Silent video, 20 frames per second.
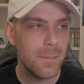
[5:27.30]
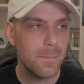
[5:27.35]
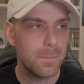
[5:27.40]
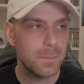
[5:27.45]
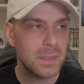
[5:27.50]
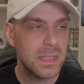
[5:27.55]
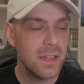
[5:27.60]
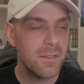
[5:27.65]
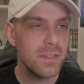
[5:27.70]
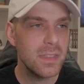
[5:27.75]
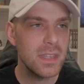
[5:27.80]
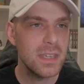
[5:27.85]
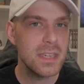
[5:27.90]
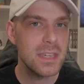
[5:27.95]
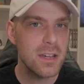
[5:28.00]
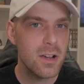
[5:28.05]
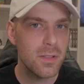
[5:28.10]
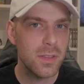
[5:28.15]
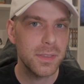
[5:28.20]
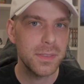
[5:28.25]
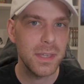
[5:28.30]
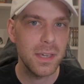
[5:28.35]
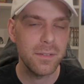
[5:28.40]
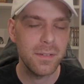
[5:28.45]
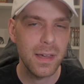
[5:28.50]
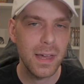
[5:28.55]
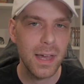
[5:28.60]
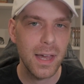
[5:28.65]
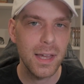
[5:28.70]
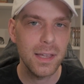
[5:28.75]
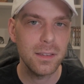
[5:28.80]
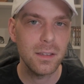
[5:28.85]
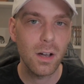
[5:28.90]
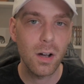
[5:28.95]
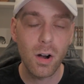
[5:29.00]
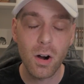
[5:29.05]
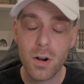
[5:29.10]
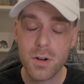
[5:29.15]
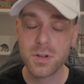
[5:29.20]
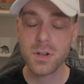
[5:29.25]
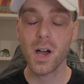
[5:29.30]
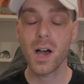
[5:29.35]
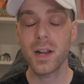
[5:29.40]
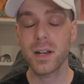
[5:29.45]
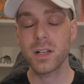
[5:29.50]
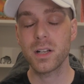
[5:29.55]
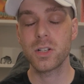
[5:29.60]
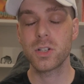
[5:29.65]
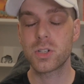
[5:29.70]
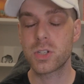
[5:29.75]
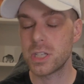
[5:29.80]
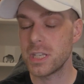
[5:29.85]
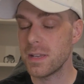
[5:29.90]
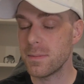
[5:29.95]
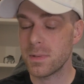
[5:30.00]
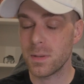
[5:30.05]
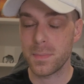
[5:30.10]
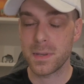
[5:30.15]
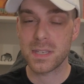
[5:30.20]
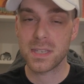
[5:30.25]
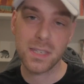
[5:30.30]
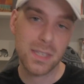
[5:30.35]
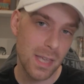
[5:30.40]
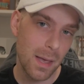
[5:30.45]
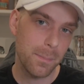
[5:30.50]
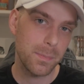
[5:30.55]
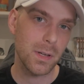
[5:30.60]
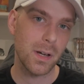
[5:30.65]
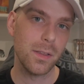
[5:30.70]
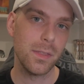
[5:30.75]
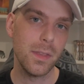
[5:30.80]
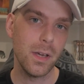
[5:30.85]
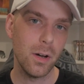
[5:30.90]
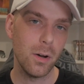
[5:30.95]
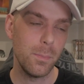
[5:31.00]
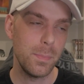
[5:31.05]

given the year that they've had, are not a team to be slept on though,